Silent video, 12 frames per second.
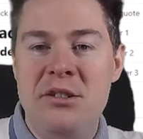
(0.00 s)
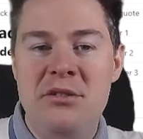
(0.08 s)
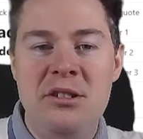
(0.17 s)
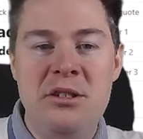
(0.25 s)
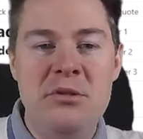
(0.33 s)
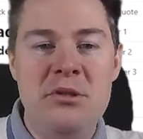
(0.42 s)
to
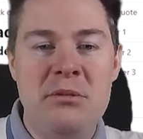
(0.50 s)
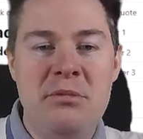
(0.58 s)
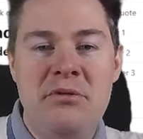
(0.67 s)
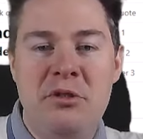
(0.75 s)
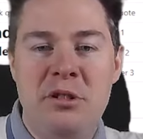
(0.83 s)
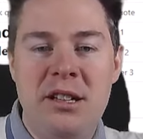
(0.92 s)
the user
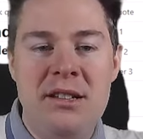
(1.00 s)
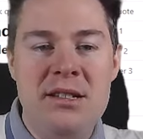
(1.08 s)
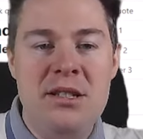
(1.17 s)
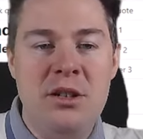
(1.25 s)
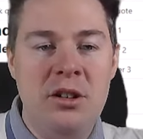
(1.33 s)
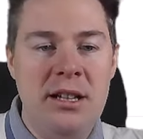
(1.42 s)
before they
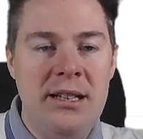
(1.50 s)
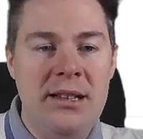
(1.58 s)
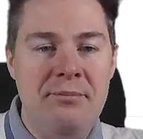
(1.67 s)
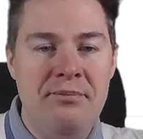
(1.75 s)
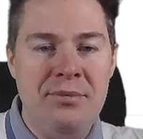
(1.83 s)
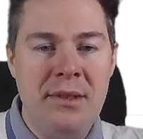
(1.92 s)
install it.
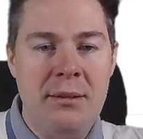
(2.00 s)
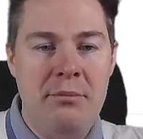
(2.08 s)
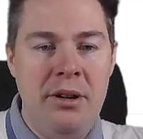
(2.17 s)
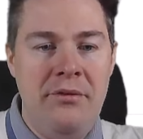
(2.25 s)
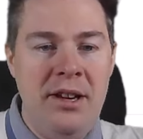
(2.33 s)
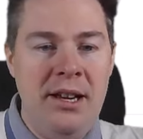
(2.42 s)

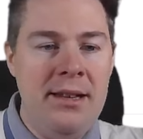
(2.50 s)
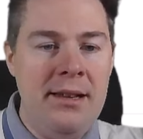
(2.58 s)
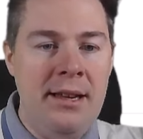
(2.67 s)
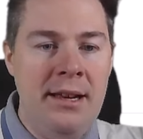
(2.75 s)
Perfect.